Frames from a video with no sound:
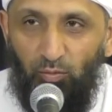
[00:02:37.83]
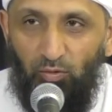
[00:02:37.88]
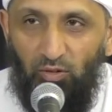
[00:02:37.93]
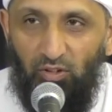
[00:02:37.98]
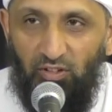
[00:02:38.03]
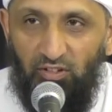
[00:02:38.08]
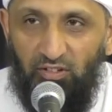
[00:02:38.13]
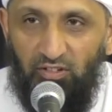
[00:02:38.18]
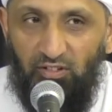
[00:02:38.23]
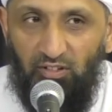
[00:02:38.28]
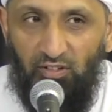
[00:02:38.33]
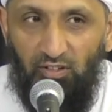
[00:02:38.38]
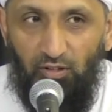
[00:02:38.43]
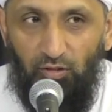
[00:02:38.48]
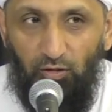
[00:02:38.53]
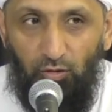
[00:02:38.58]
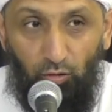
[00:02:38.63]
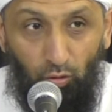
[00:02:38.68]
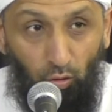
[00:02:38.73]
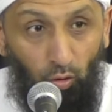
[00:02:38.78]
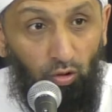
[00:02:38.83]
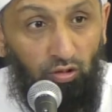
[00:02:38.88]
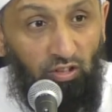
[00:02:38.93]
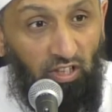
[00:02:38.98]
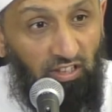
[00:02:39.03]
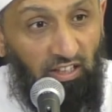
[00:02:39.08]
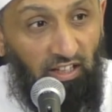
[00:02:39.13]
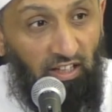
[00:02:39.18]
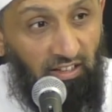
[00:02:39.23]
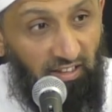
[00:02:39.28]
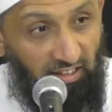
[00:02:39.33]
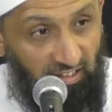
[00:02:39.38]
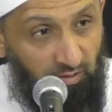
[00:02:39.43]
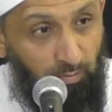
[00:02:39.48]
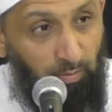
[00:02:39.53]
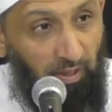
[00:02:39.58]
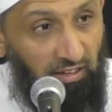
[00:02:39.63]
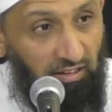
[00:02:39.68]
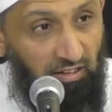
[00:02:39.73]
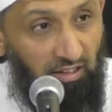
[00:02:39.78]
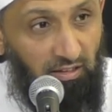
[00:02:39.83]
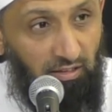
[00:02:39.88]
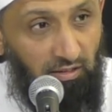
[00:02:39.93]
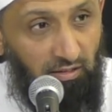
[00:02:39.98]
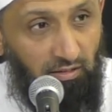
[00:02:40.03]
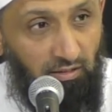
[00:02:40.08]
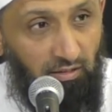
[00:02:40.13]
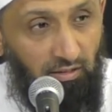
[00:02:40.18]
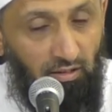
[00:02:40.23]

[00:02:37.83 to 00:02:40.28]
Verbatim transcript: was totally unexpected.